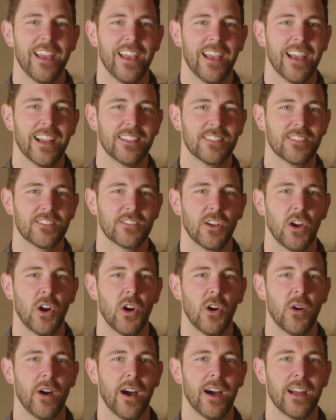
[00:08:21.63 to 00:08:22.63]
And
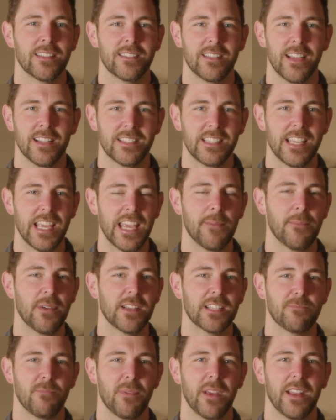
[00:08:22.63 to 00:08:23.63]
so a team
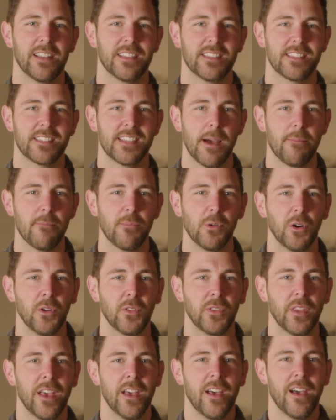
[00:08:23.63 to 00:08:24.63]
has been
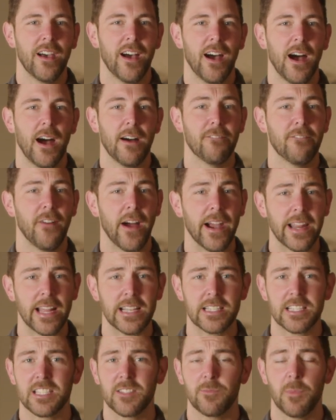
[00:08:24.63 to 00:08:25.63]
assembled,
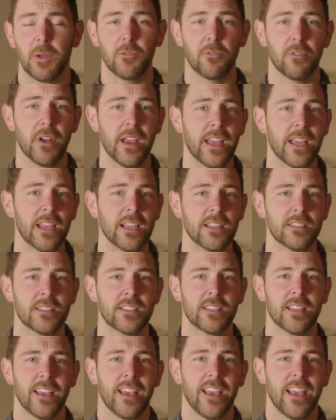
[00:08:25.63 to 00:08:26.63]
finances have been
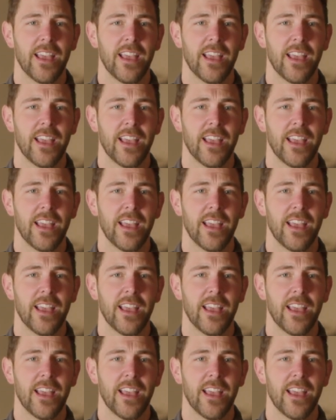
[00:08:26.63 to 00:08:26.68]
raised,